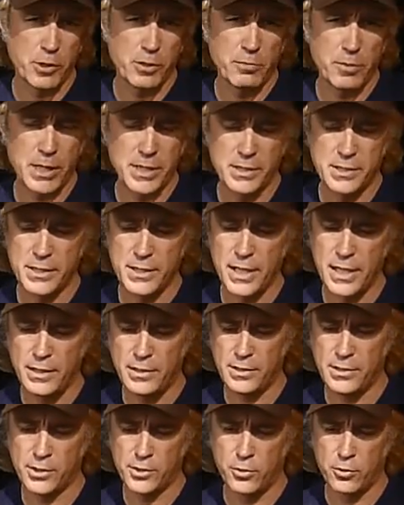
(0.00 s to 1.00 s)
you might see any
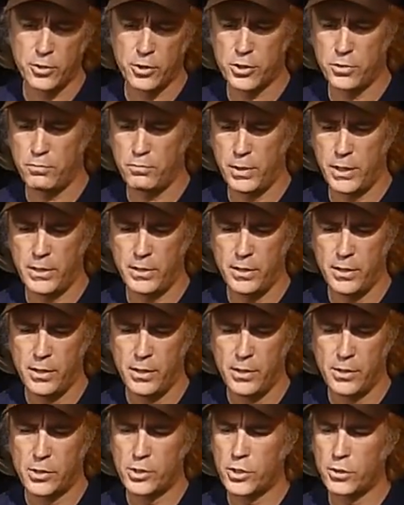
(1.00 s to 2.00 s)
distortion, but
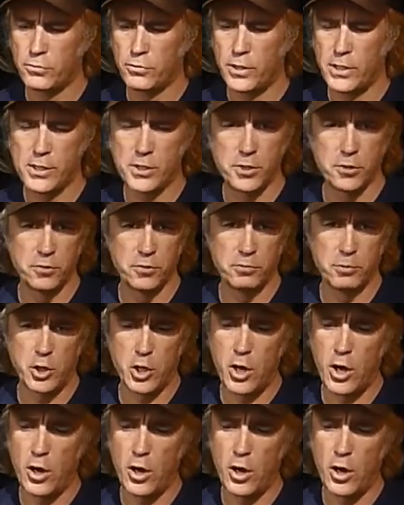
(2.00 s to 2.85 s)
certainly suitable